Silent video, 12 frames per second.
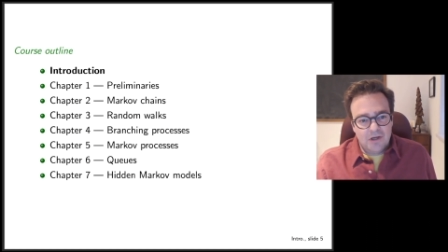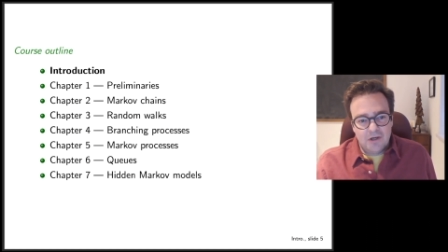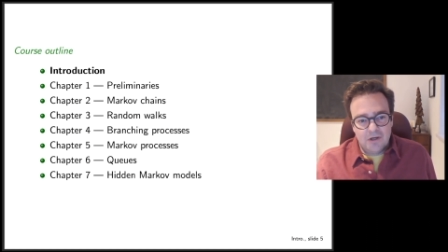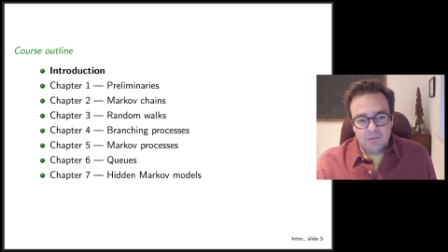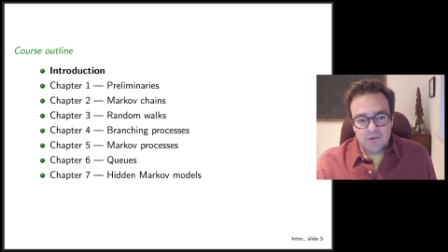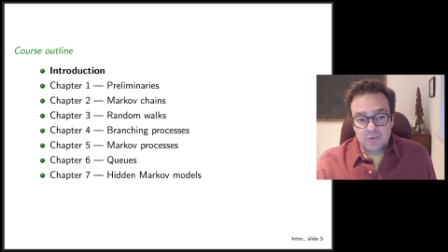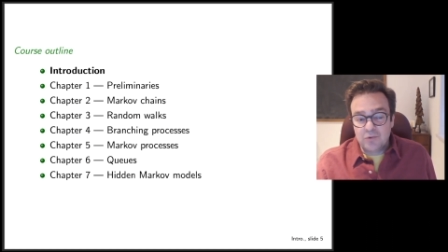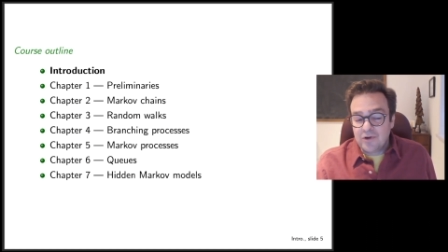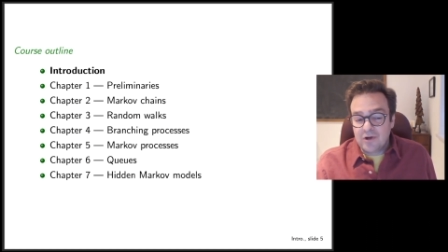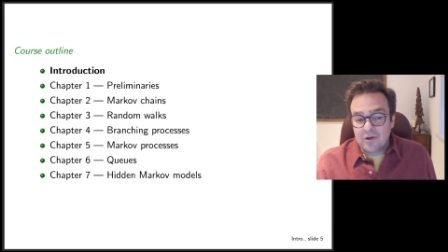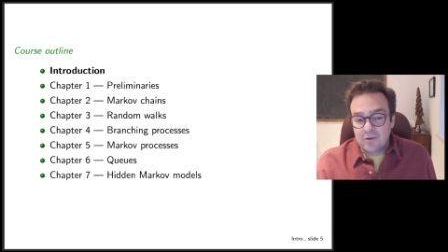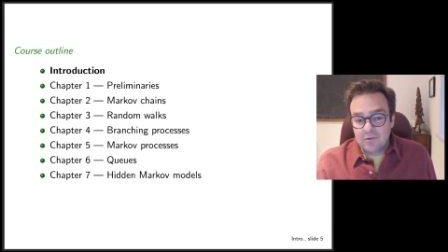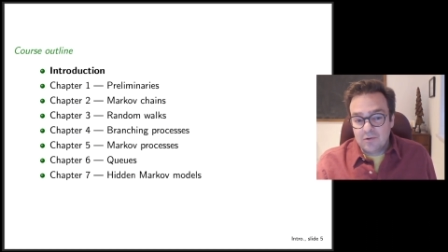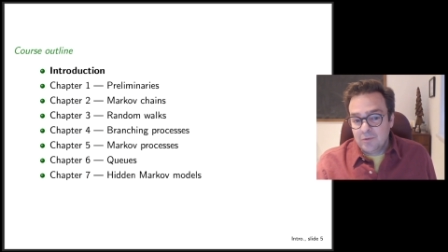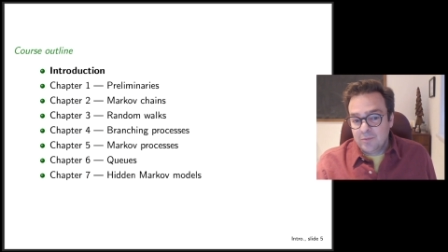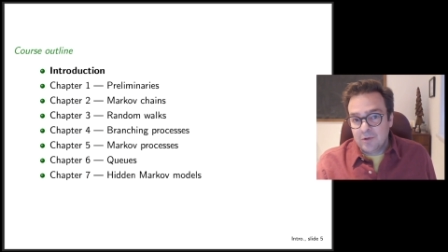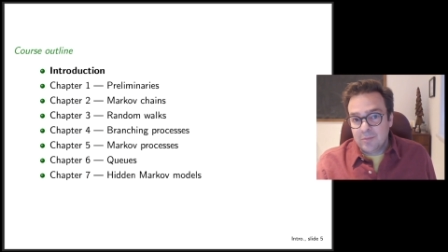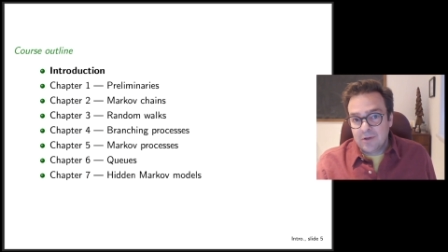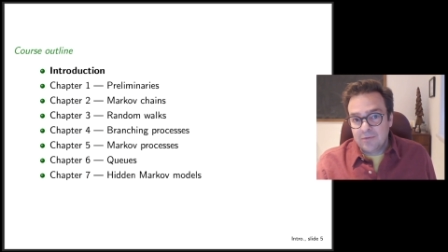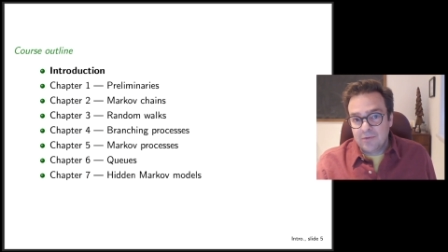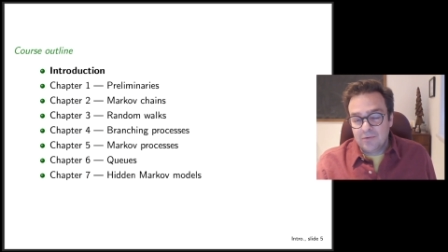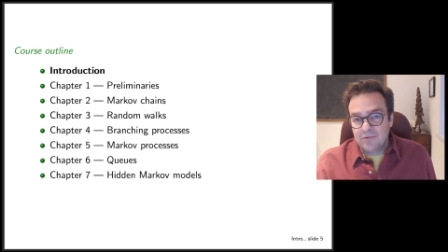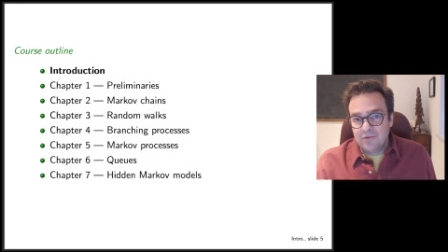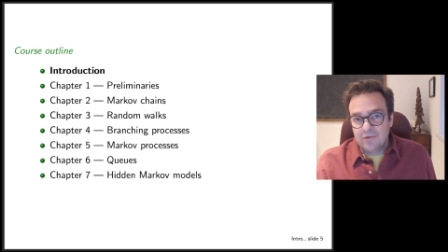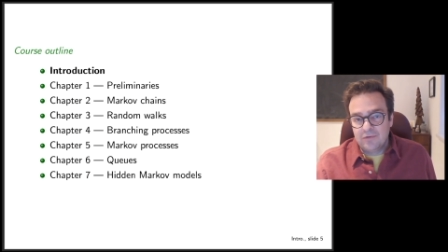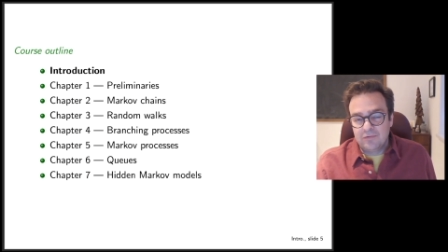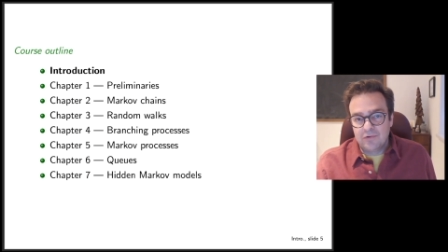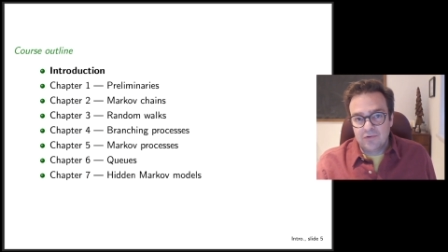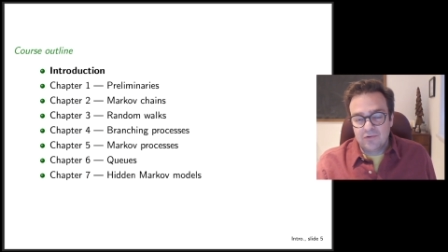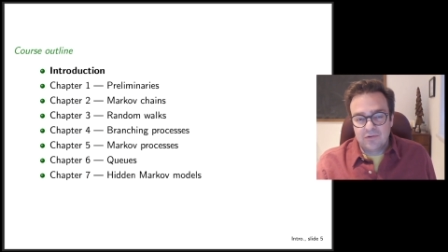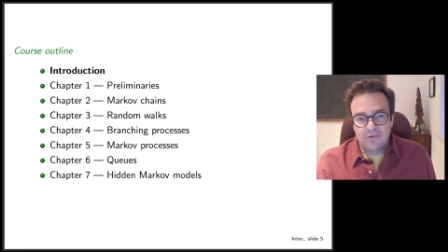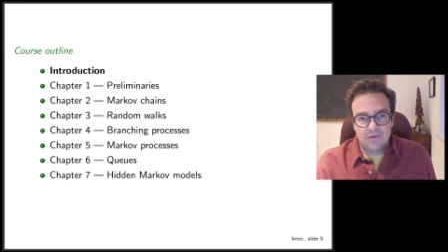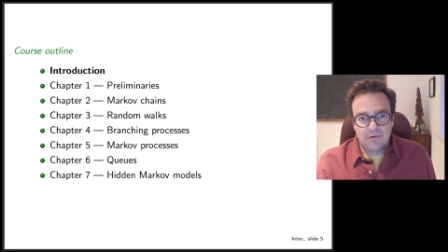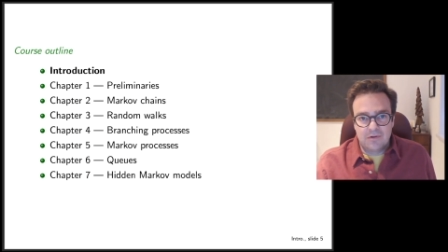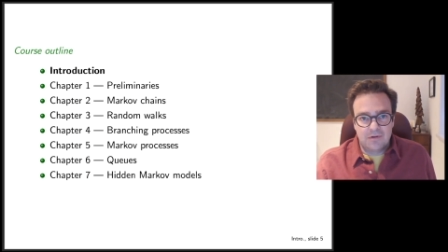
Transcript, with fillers: uh, which we'll talk a little bit about those in the first.